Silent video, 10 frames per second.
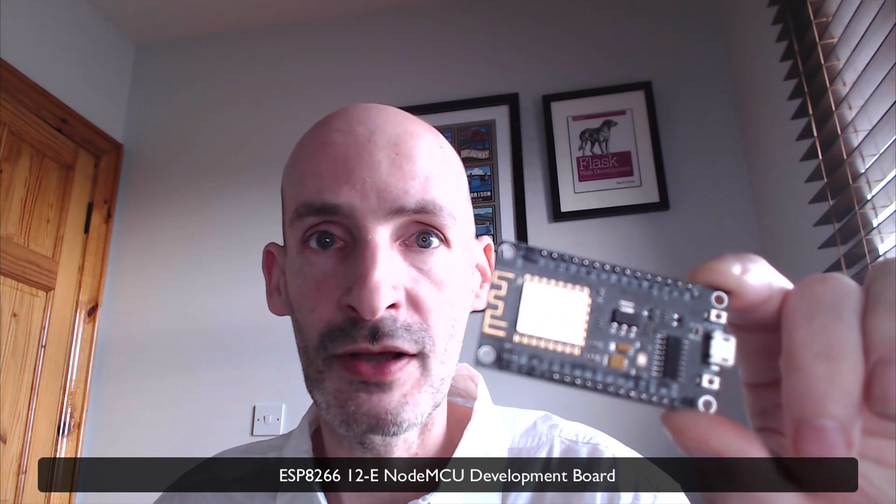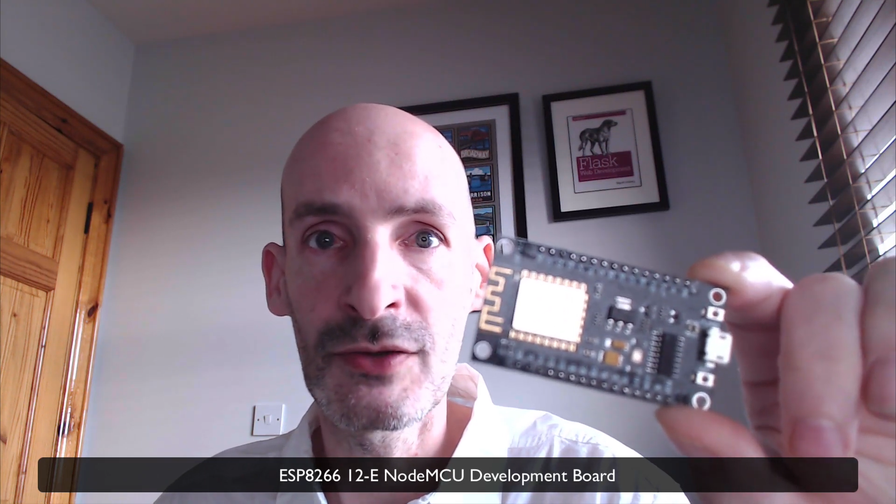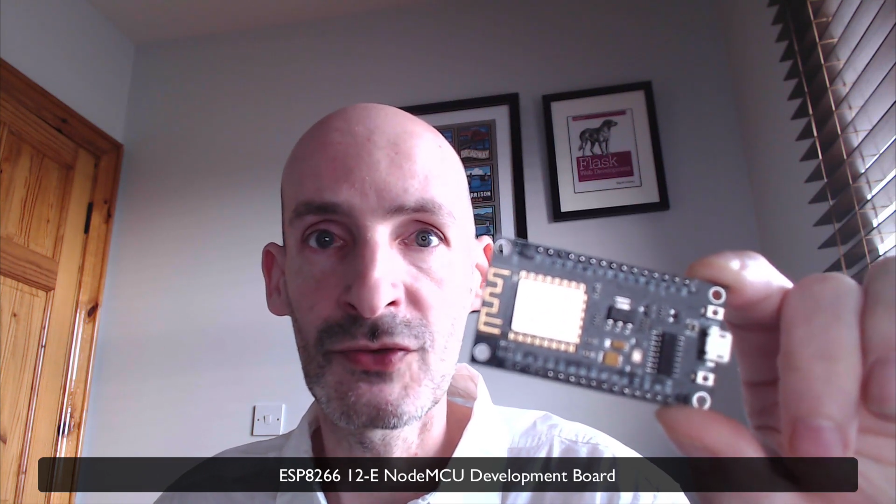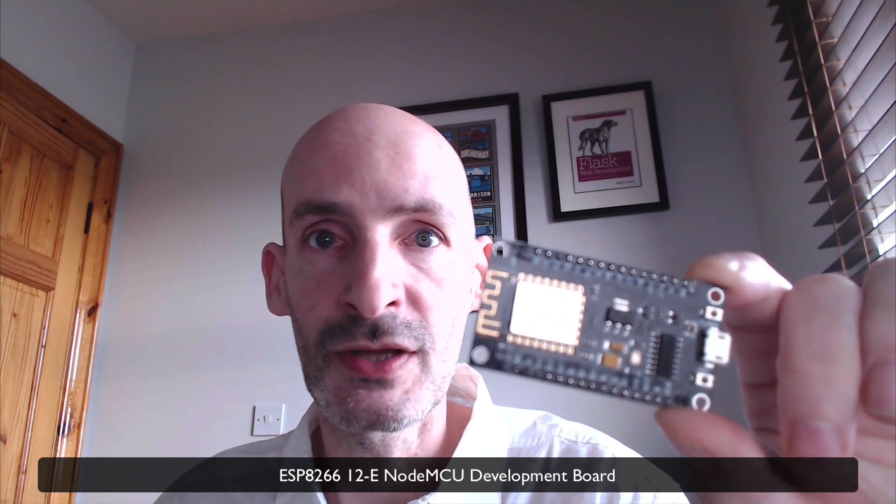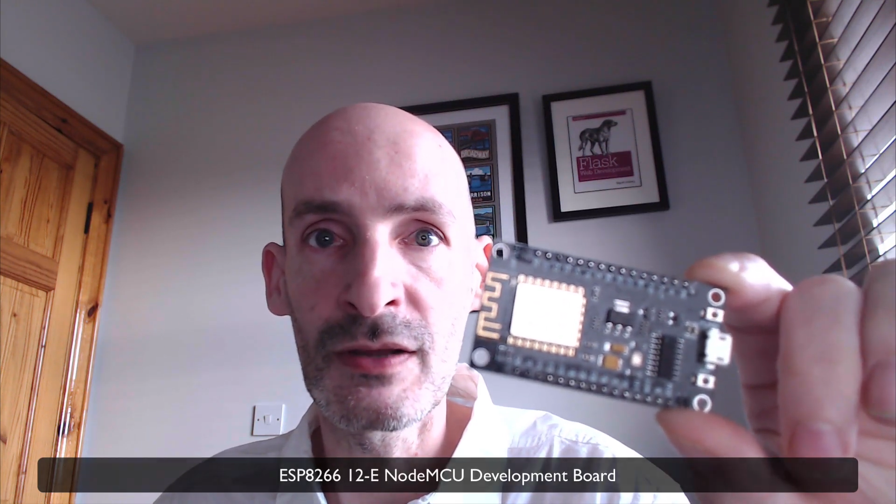that
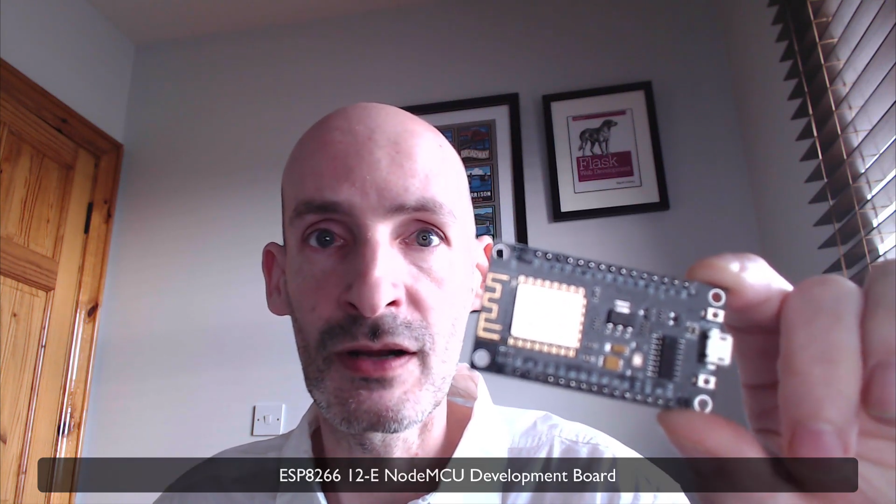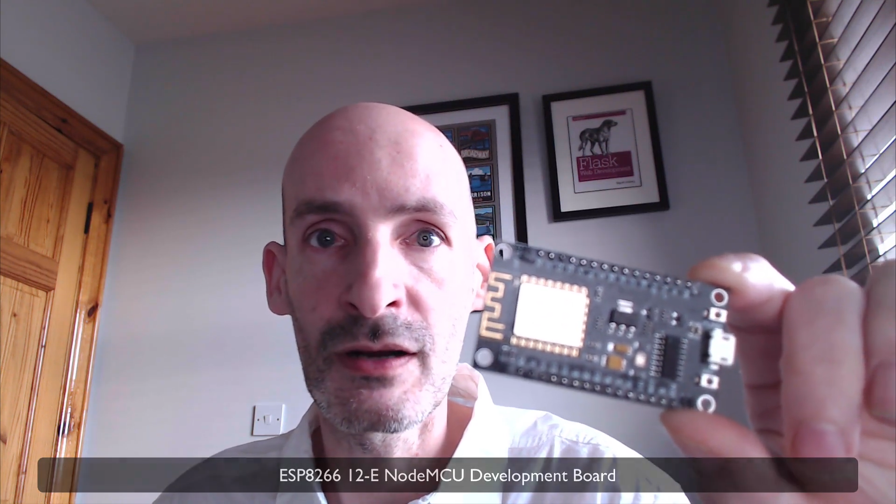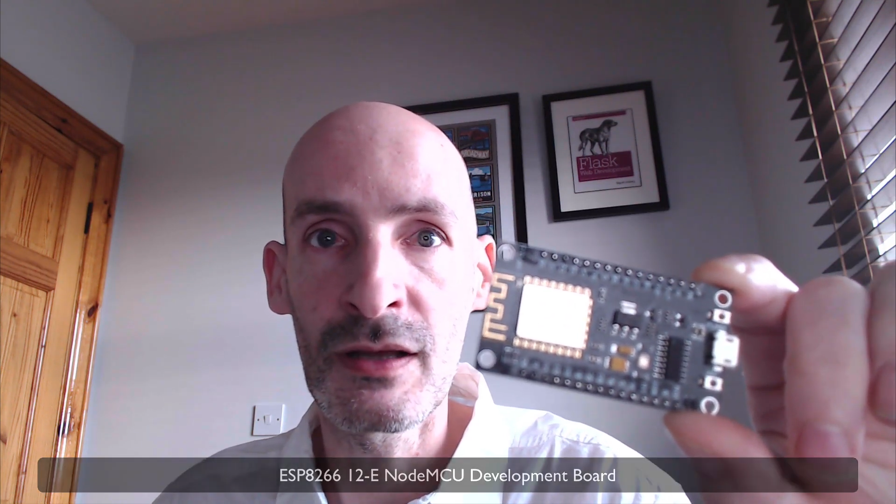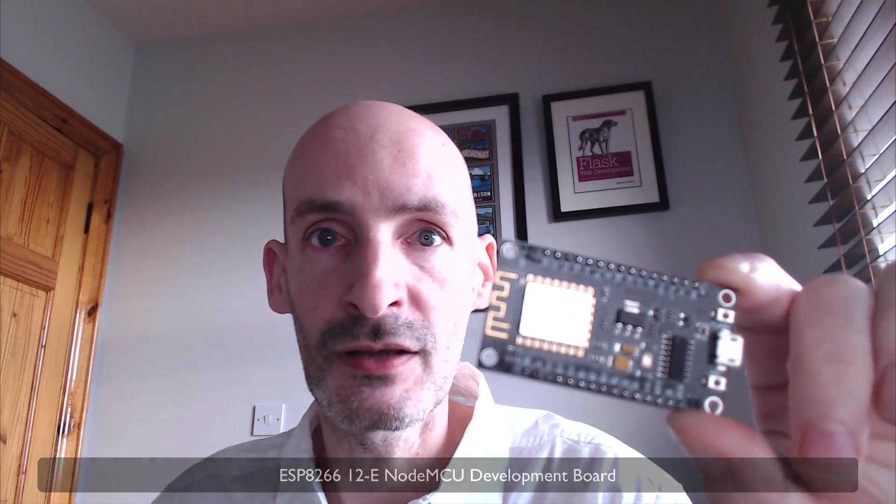you see there.